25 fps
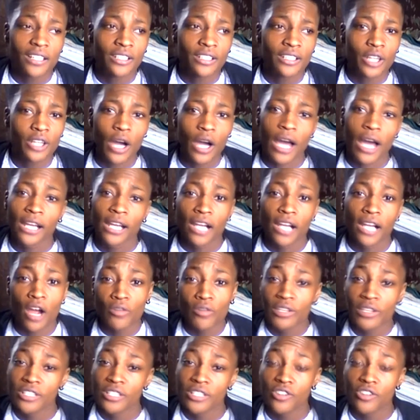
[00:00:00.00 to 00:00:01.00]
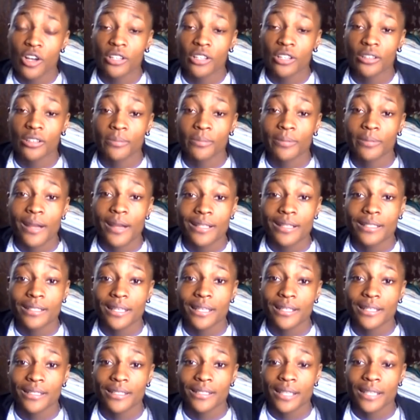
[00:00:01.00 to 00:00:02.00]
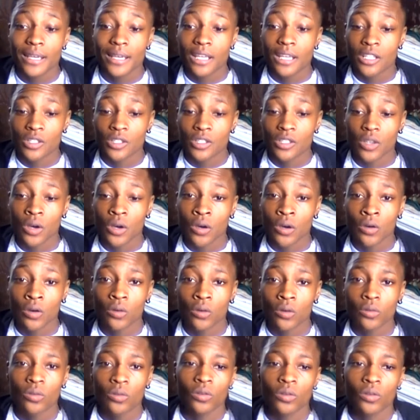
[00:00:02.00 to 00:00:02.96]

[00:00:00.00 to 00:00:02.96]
I had already started the process, so